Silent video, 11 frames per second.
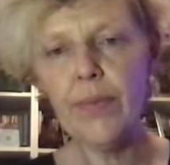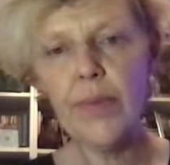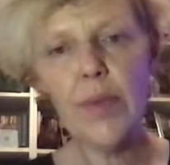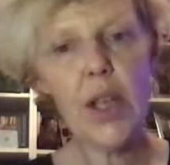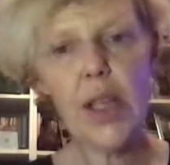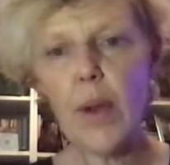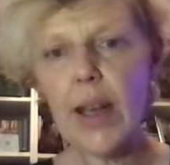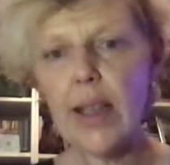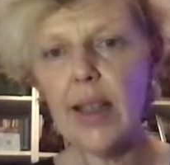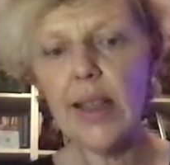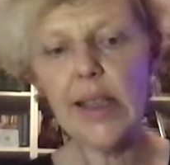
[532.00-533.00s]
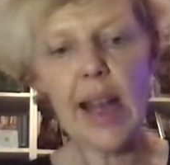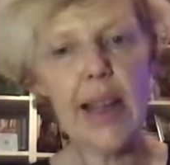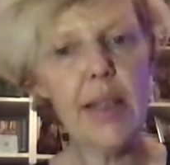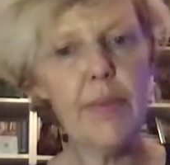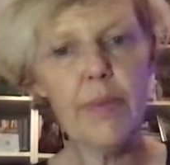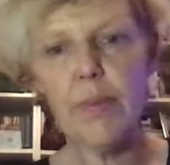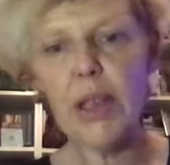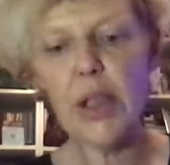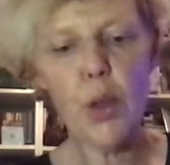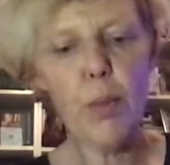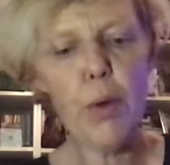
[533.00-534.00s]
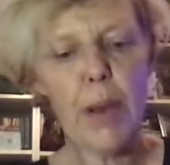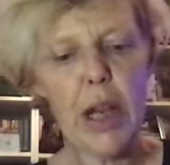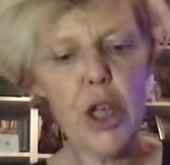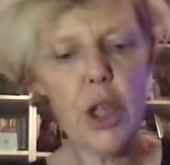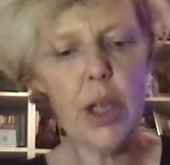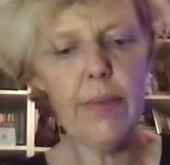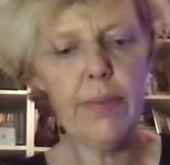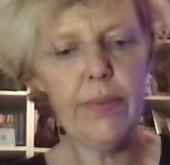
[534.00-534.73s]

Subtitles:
Just wait till it sets. Be super patient.